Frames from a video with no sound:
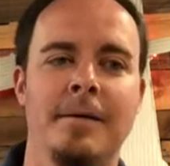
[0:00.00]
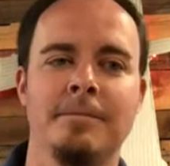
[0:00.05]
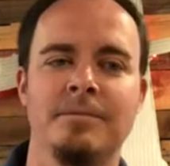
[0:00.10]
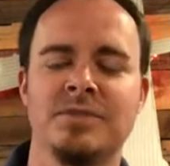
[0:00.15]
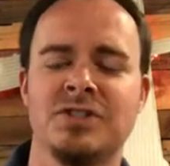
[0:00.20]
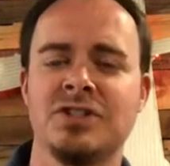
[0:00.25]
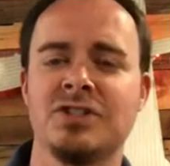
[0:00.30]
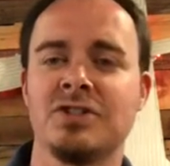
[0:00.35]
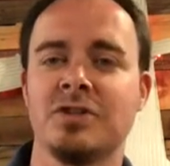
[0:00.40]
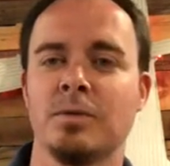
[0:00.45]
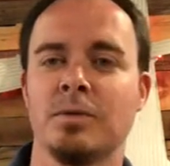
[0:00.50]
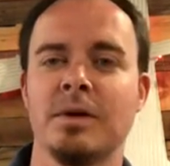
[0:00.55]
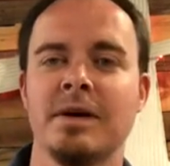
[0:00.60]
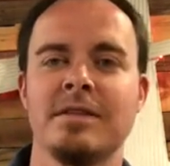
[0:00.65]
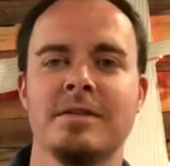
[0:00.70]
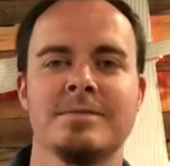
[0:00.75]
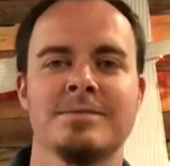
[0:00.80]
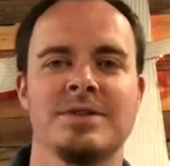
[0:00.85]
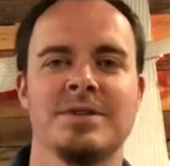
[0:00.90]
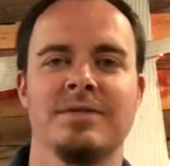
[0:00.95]
Just the
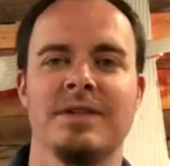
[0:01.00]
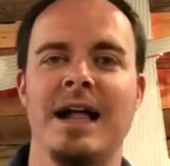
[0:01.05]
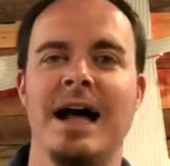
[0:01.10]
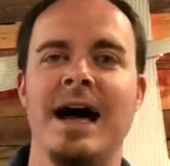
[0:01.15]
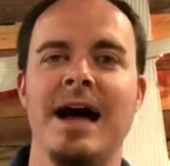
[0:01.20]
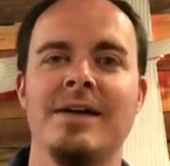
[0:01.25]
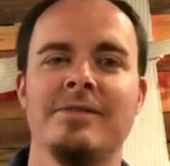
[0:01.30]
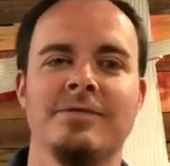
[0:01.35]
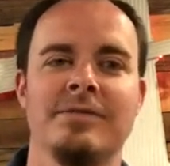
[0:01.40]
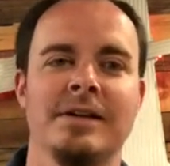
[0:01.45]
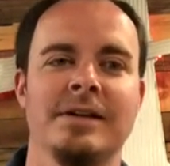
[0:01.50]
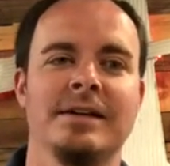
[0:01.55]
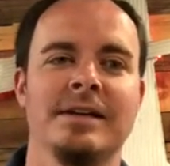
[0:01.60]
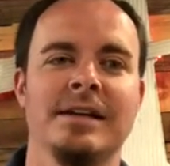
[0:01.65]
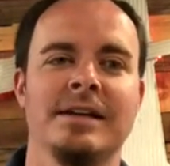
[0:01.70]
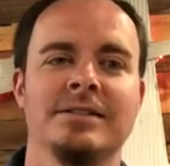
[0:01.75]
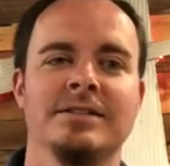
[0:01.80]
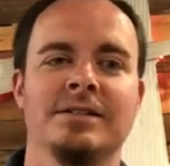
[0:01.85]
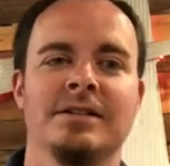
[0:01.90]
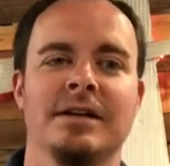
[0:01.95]
rhythms of life,
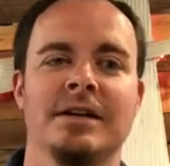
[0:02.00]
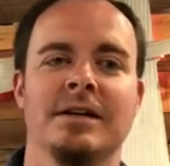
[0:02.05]
and